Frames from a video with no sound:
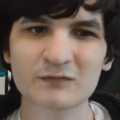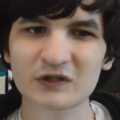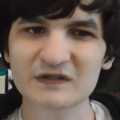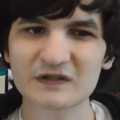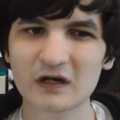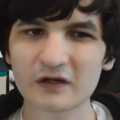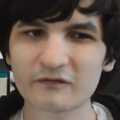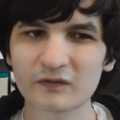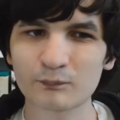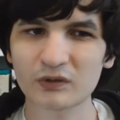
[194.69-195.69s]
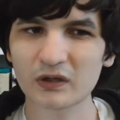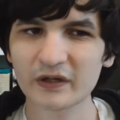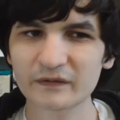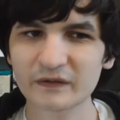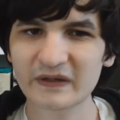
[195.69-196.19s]
but it's kind of
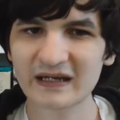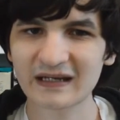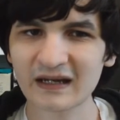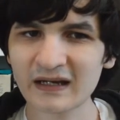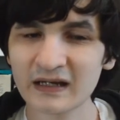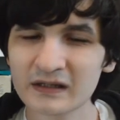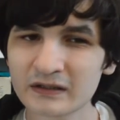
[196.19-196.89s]
implied that they're gay.